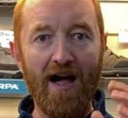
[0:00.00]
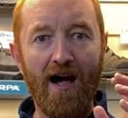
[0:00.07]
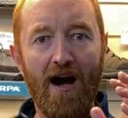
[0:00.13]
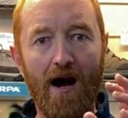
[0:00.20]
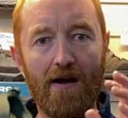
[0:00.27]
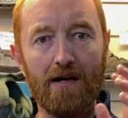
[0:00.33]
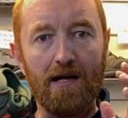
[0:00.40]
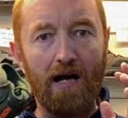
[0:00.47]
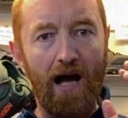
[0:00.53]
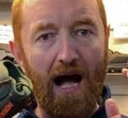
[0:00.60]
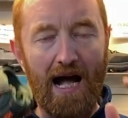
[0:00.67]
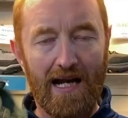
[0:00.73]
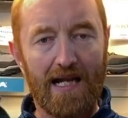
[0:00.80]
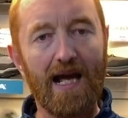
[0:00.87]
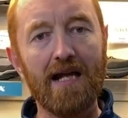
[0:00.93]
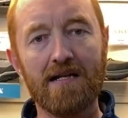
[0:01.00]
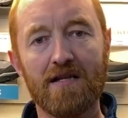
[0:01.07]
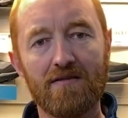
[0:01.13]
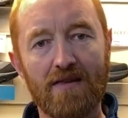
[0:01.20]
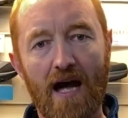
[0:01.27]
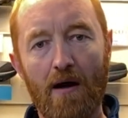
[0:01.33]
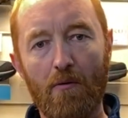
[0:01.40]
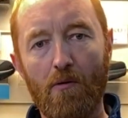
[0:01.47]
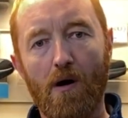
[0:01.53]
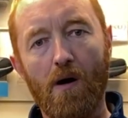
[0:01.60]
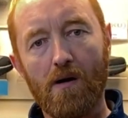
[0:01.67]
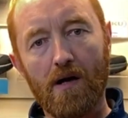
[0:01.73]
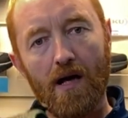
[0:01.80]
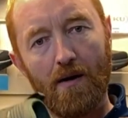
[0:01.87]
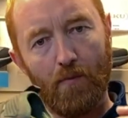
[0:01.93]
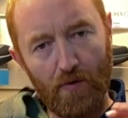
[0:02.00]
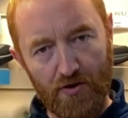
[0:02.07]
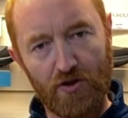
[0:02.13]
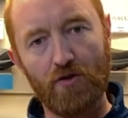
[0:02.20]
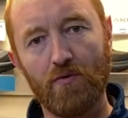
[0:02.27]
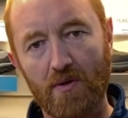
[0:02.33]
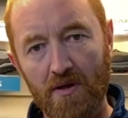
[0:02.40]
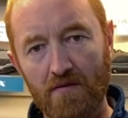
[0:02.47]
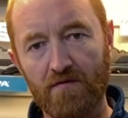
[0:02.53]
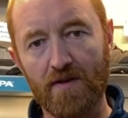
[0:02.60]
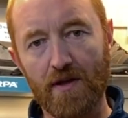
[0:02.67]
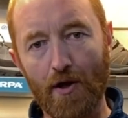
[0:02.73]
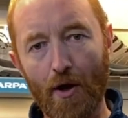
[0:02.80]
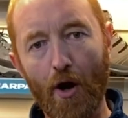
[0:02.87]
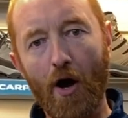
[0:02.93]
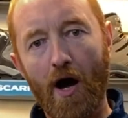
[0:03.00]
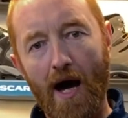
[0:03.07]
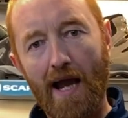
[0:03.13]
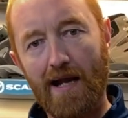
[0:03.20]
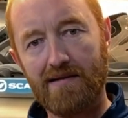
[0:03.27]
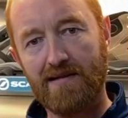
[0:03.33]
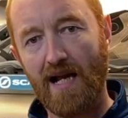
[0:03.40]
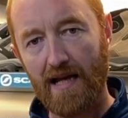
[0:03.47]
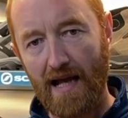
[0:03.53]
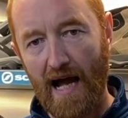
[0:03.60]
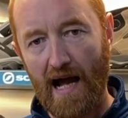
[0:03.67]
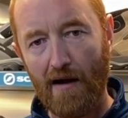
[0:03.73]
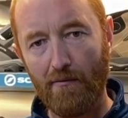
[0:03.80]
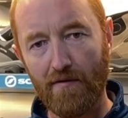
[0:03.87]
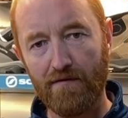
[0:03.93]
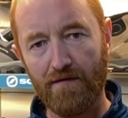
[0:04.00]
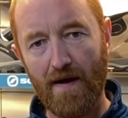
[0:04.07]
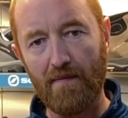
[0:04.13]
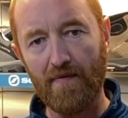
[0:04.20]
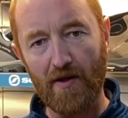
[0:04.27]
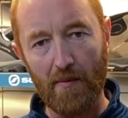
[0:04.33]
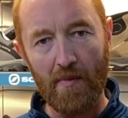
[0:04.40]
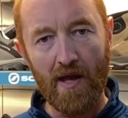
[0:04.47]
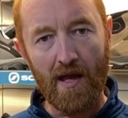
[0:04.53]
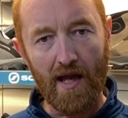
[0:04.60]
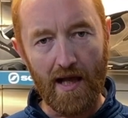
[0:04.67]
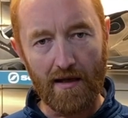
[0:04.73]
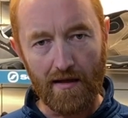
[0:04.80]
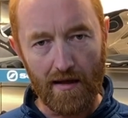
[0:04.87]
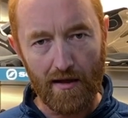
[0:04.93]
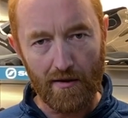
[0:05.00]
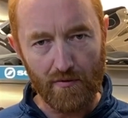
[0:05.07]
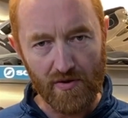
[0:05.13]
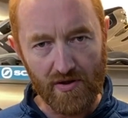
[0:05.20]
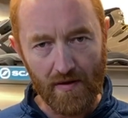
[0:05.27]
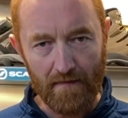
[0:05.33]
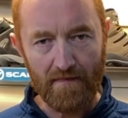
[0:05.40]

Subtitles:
At the end of that walk we'll shoot another video and I'll tell you how we found them in use.